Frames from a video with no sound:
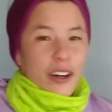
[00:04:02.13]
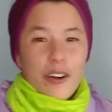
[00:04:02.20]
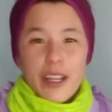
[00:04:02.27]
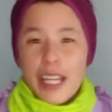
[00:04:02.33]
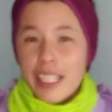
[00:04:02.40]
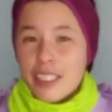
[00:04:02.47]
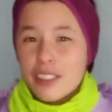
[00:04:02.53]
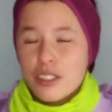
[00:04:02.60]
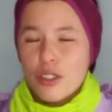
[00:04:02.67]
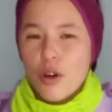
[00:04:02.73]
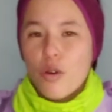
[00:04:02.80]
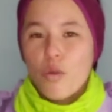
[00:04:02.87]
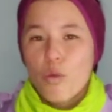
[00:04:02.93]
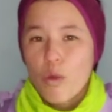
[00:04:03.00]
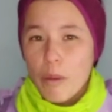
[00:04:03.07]
Okay,
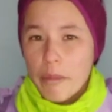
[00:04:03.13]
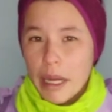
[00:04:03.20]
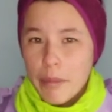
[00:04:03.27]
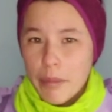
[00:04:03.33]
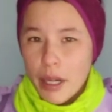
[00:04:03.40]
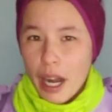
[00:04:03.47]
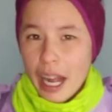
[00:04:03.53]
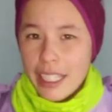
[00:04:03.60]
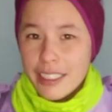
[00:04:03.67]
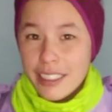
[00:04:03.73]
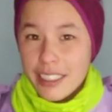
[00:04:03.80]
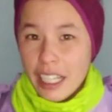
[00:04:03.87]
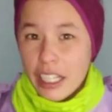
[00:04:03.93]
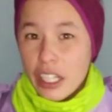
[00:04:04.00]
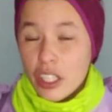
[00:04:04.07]
so remember I
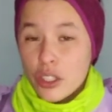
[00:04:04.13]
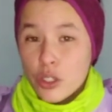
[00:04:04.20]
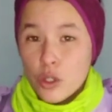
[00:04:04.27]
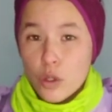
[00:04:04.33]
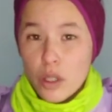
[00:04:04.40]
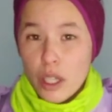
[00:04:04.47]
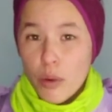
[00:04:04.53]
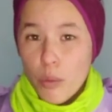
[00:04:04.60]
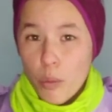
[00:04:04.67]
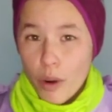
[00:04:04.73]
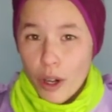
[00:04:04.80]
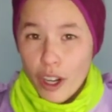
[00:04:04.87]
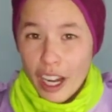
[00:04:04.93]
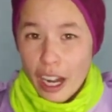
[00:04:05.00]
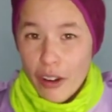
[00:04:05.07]
said you can
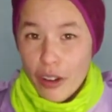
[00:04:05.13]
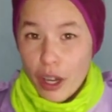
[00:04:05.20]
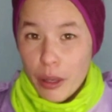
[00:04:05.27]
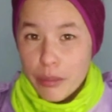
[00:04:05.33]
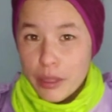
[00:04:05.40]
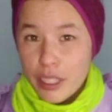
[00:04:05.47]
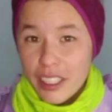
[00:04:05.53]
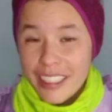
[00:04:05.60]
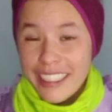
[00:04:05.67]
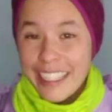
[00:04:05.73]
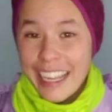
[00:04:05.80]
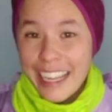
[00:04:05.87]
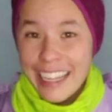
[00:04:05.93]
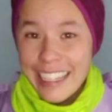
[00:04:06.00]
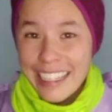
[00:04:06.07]
work out up to
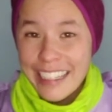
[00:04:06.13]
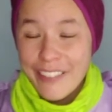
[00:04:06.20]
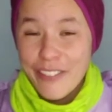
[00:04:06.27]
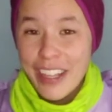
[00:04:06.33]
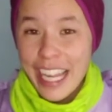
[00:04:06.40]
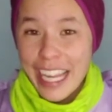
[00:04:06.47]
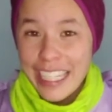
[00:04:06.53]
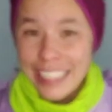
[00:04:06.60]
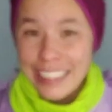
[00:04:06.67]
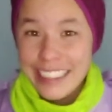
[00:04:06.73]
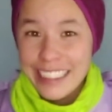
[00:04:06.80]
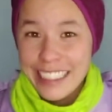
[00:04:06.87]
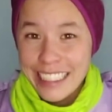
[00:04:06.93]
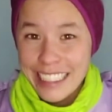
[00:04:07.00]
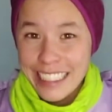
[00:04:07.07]
negative
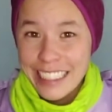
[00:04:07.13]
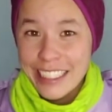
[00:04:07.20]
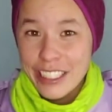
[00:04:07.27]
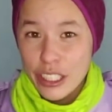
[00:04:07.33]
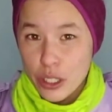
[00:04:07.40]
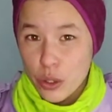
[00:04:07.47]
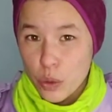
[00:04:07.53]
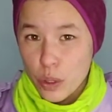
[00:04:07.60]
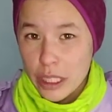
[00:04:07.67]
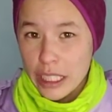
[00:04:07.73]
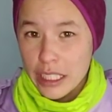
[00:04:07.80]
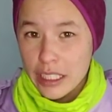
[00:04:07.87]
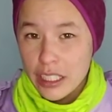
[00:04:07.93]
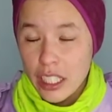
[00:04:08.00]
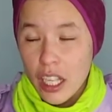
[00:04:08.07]
18
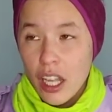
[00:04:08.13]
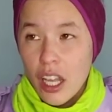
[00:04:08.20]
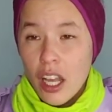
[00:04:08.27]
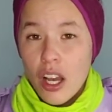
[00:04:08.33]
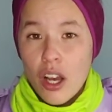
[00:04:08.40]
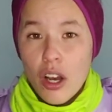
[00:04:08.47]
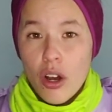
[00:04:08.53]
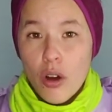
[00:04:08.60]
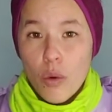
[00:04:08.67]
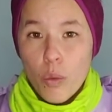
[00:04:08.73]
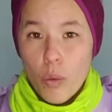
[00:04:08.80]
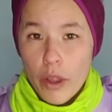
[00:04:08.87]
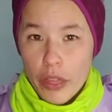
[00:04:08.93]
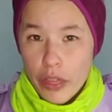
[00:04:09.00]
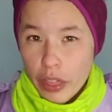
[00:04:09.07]
degrees
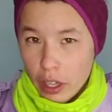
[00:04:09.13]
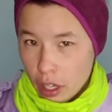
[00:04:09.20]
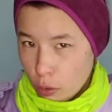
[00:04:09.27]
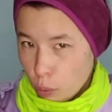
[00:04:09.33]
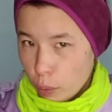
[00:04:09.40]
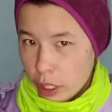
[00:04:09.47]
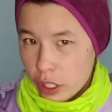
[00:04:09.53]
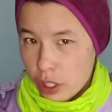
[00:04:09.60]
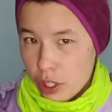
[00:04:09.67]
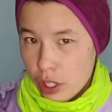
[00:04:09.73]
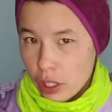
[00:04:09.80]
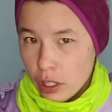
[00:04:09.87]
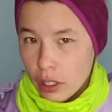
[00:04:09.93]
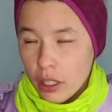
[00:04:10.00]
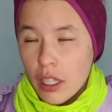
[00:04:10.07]
with the wind
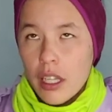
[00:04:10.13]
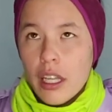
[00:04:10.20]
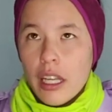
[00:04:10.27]
chill.